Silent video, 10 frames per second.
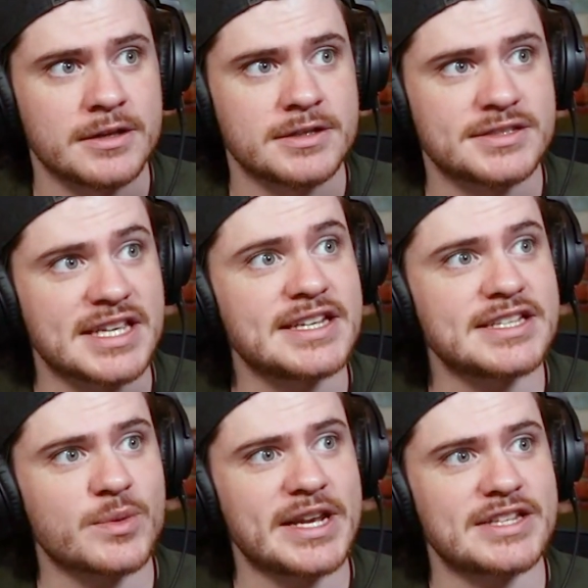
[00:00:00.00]
Sydney
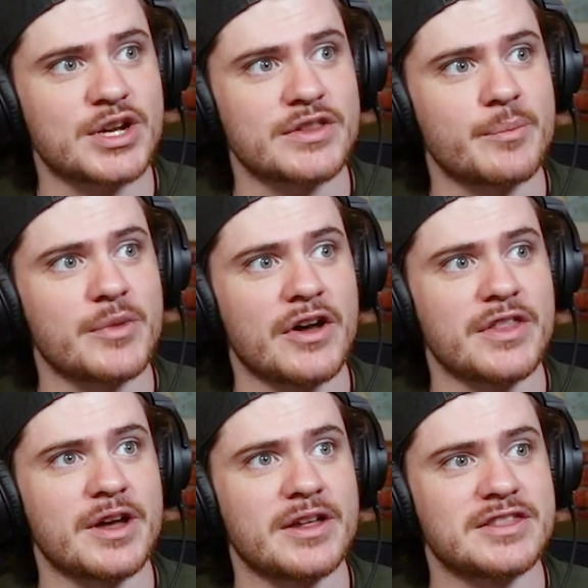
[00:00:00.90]
Sweeney's on
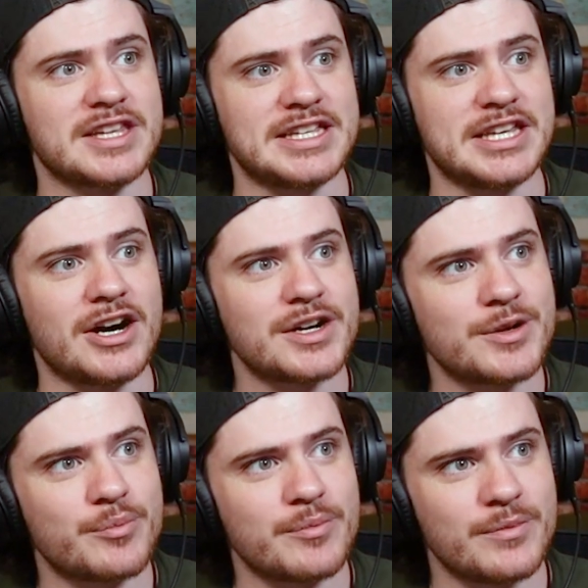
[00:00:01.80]
the
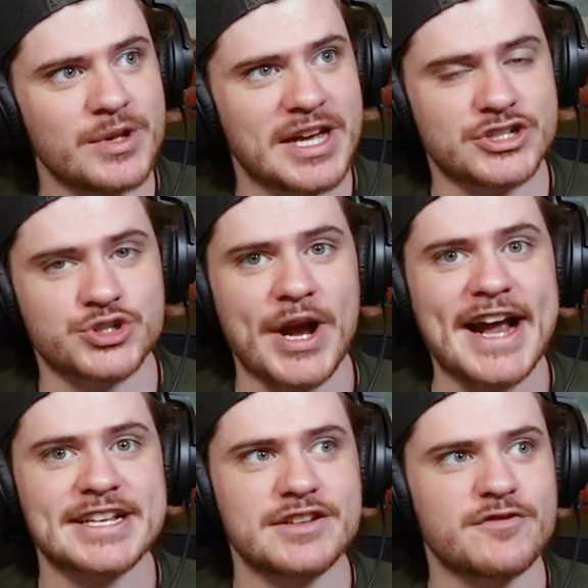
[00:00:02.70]
young,
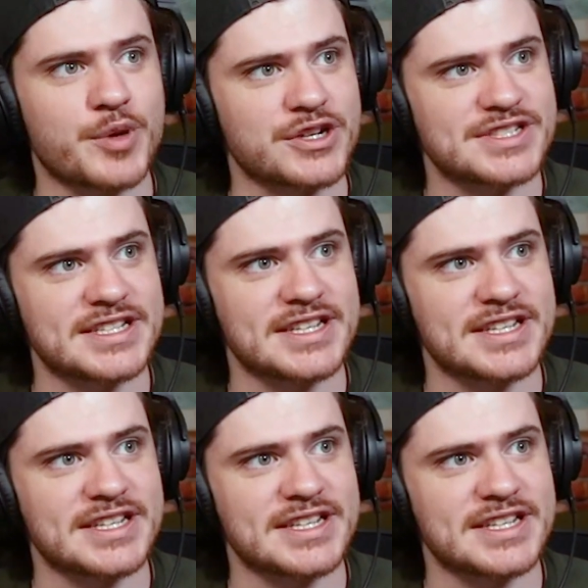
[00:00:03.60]
attractive person